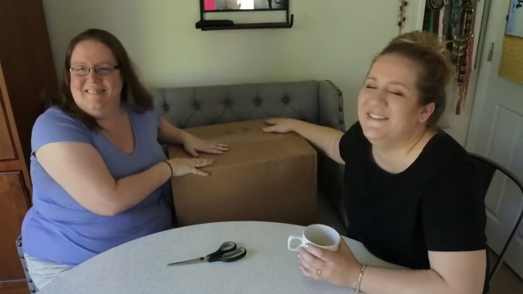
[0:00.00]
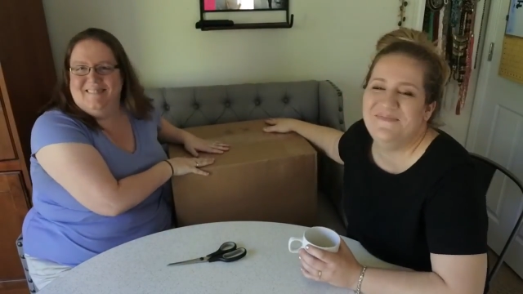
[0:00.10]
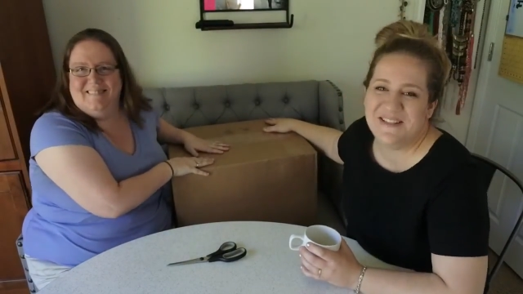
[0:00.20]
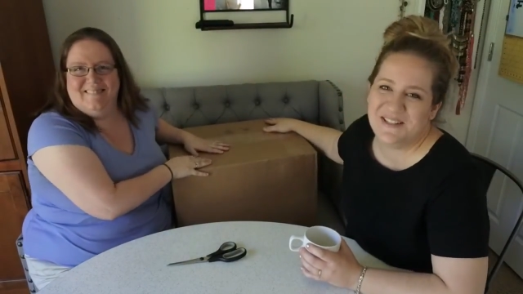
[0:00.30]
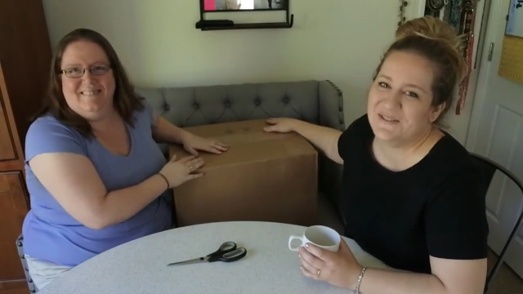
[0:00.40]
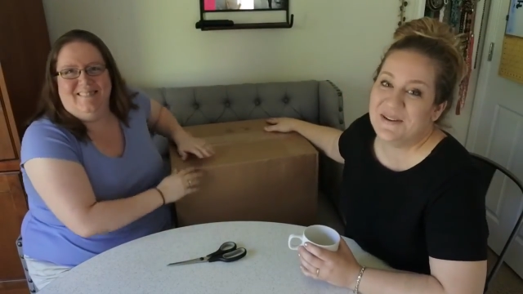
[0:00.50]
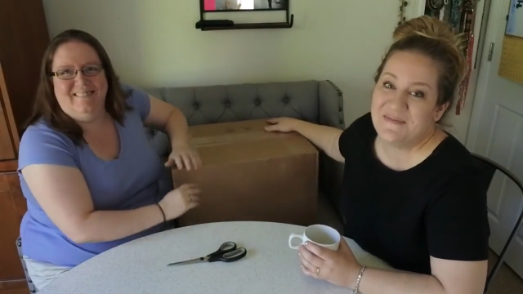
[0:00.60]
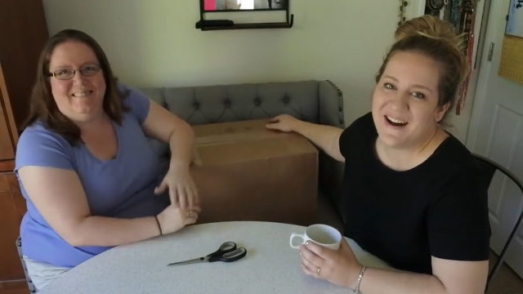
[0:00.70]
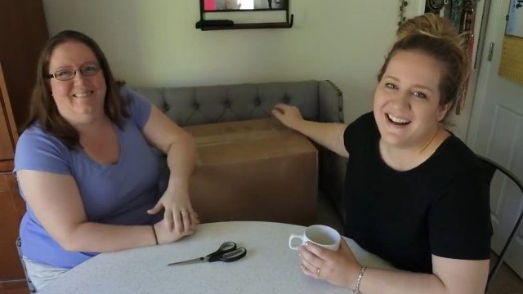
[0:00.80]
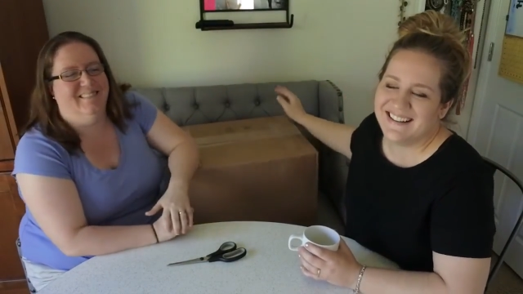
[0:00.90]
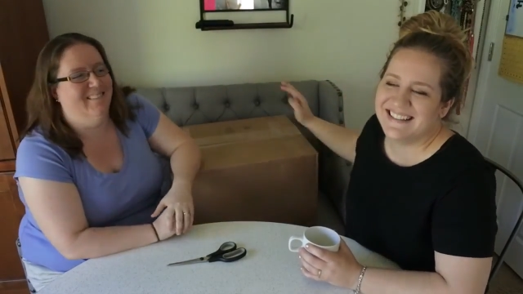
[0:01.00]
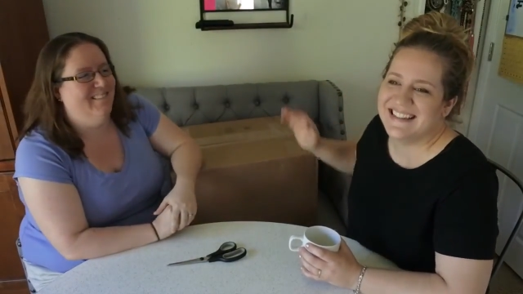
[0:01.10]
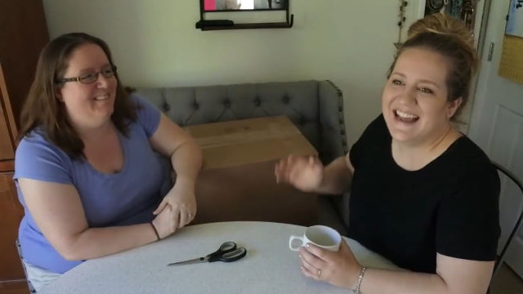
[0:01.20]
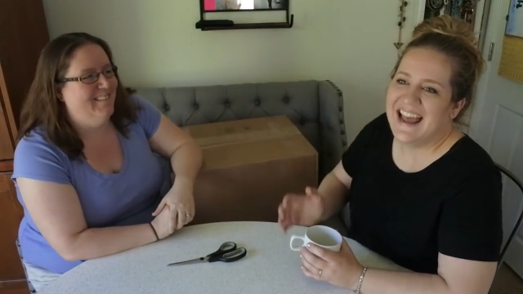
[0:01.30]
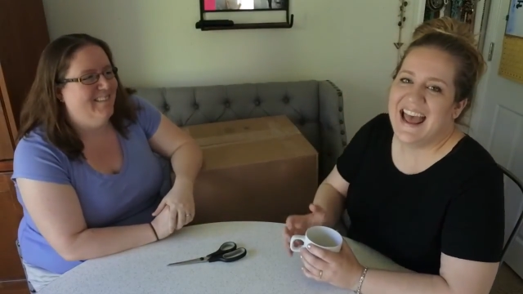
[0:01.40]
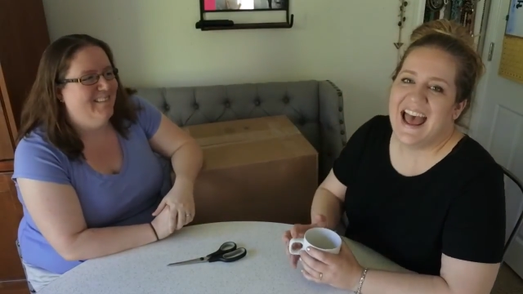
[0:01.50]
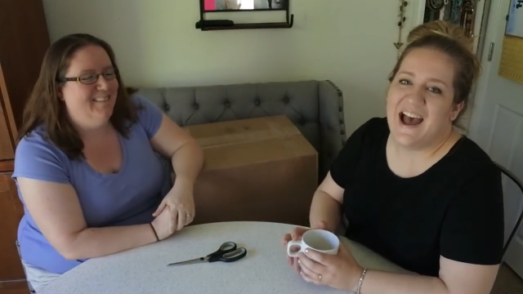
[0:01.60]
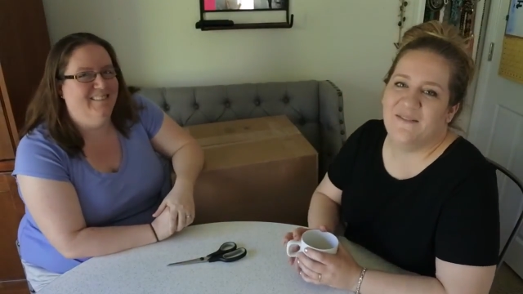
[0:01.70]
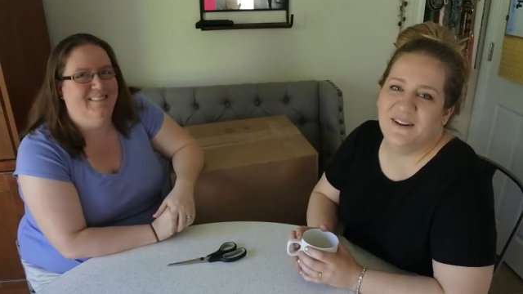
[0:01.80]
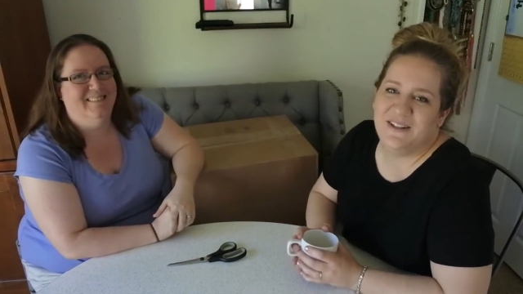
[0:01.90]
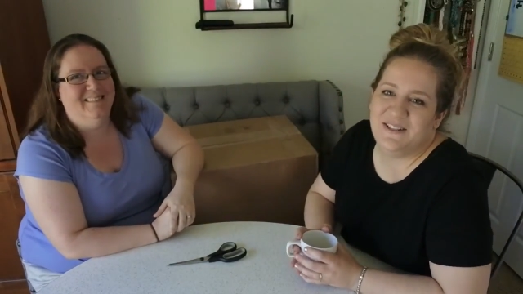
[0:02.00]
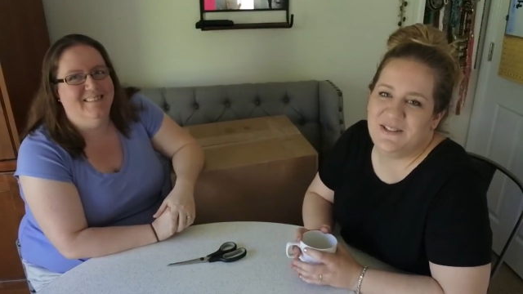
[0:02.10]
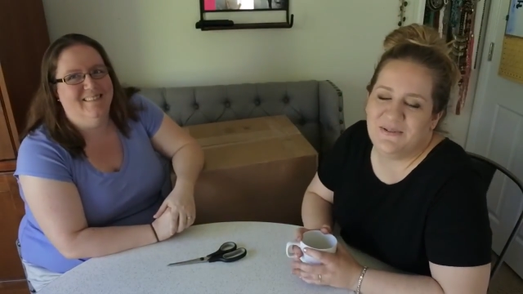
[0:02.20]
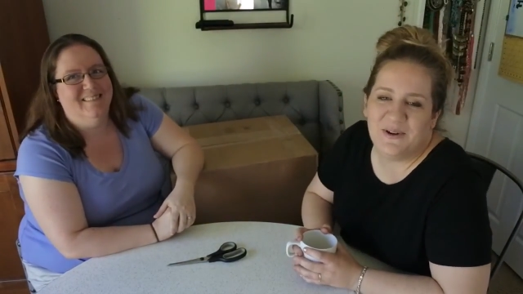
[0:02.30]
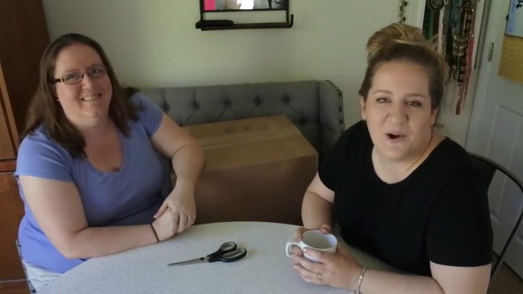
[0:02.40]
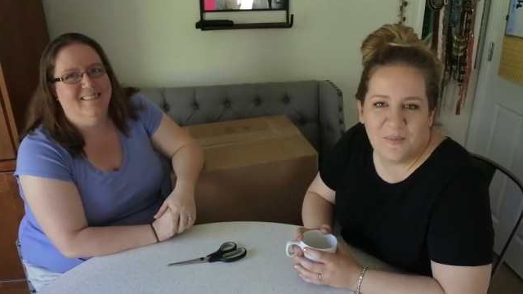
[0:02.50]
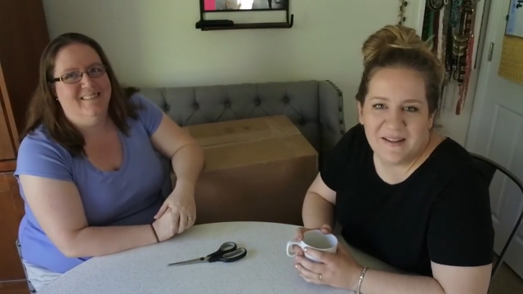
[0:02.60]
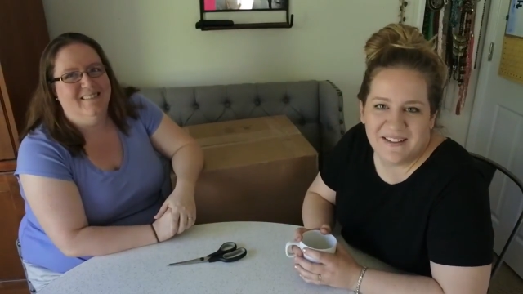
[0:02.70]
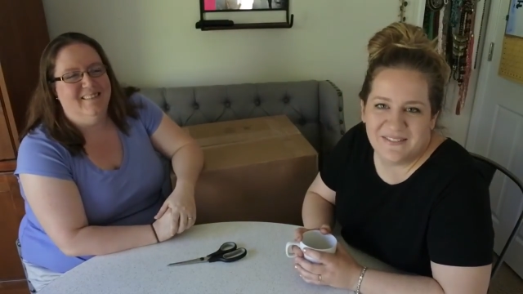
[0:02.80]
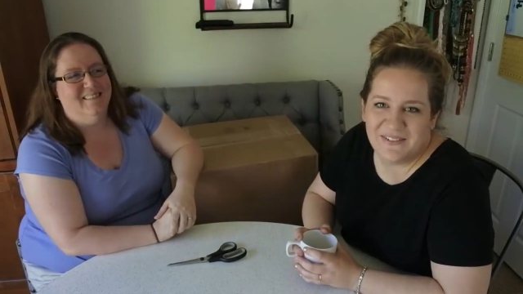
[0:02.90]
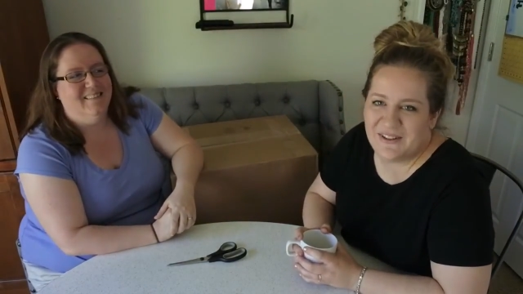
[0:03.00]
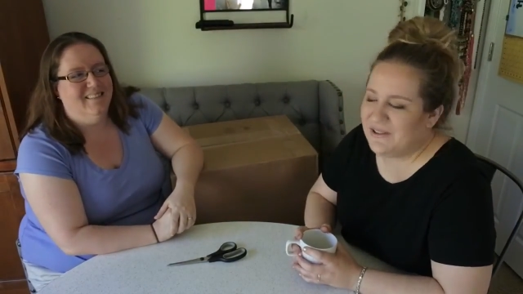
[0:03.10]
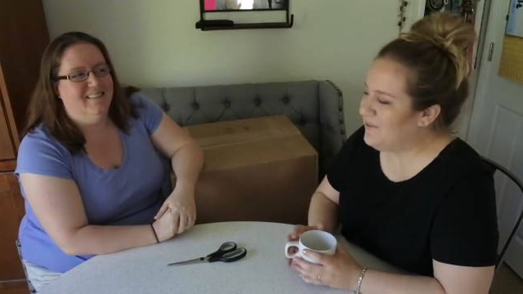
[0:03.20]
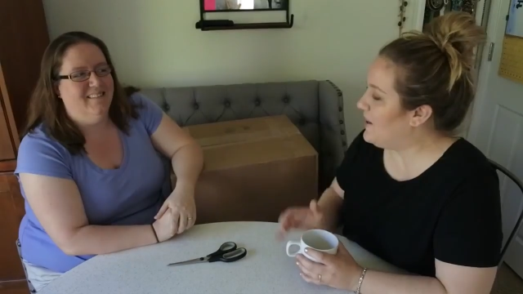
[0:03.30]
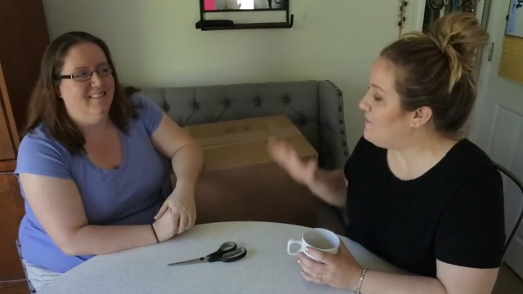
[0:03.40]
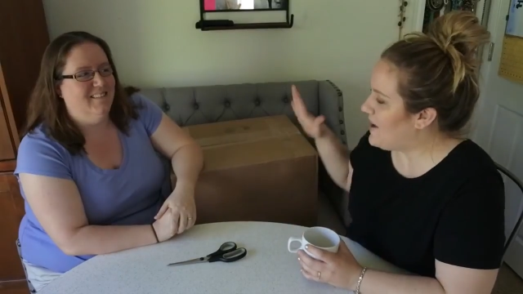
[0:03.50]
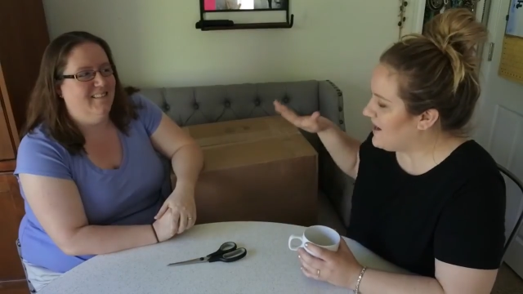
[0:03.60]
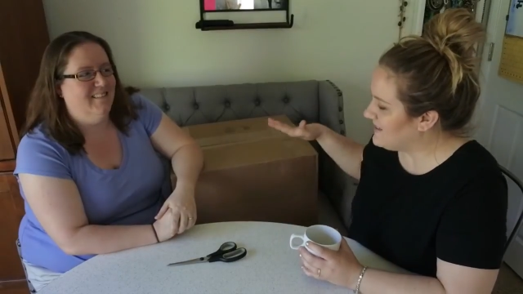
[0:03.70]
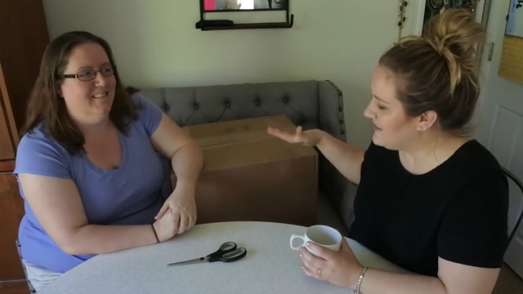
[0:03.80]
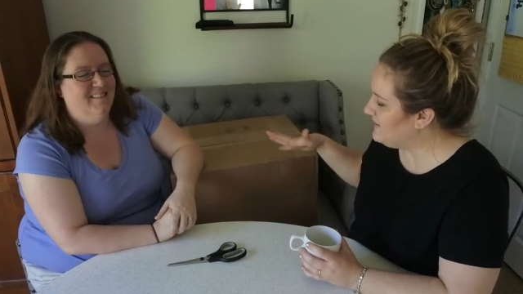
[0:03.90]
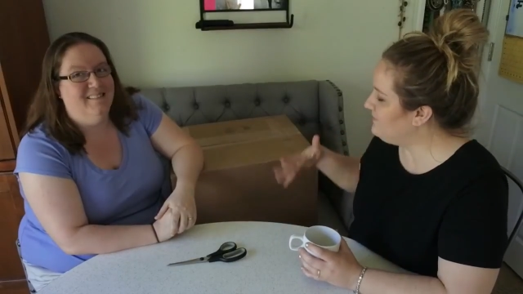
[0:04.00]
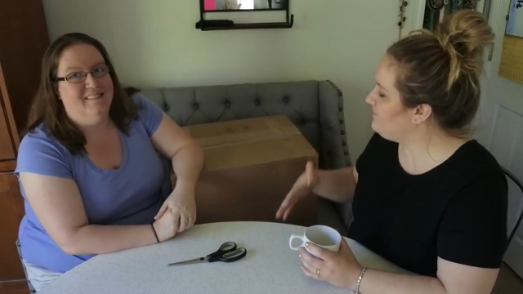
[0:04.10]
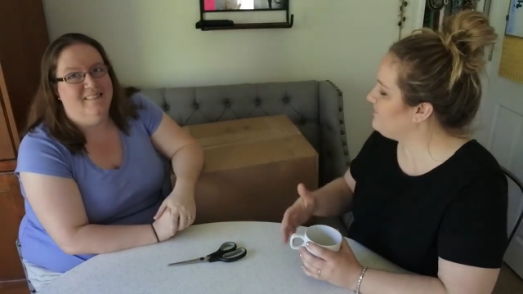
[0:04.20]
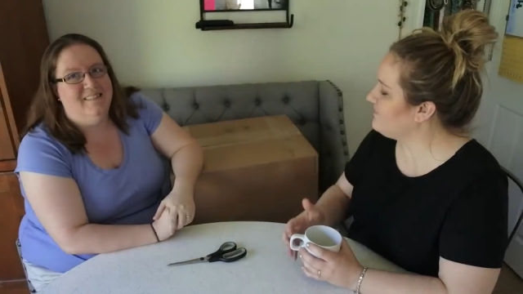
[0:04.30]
Speaker 1: her mystery box. And we're going to do an opening for you, an unboxing,